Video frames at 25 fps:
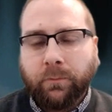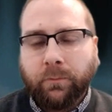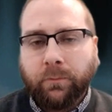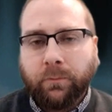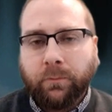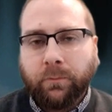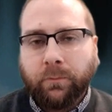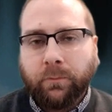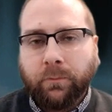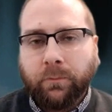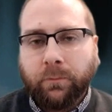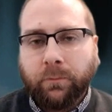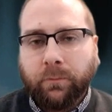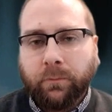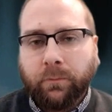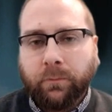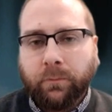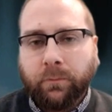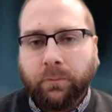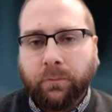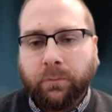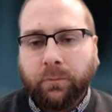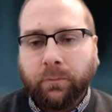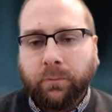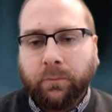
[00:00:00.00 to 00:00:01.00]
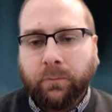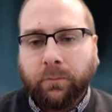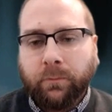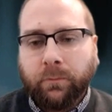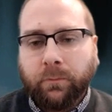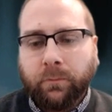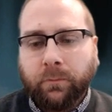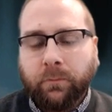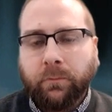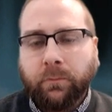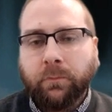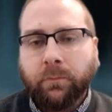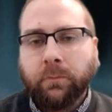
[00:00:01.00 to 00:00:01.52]

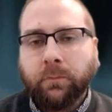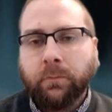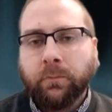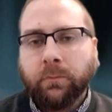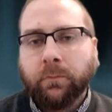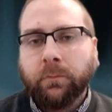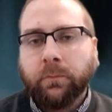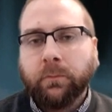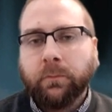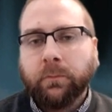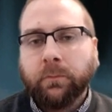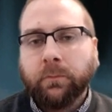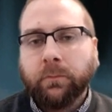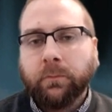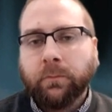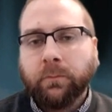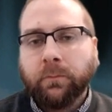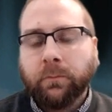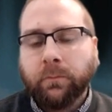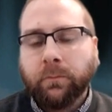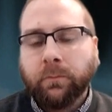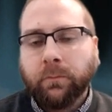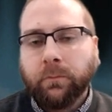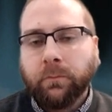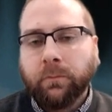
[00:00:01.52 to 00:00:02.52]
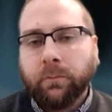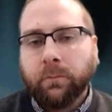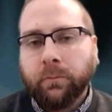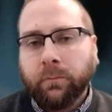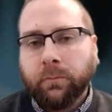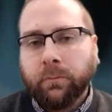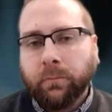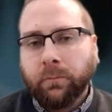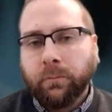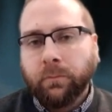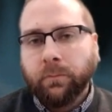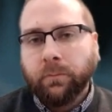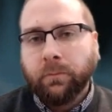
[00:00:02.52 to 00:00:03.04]

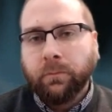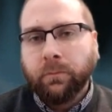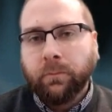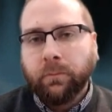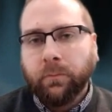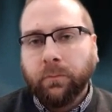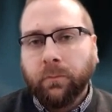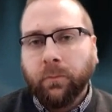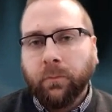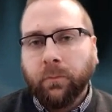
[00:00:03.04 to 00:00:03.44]
This person isn't speaking.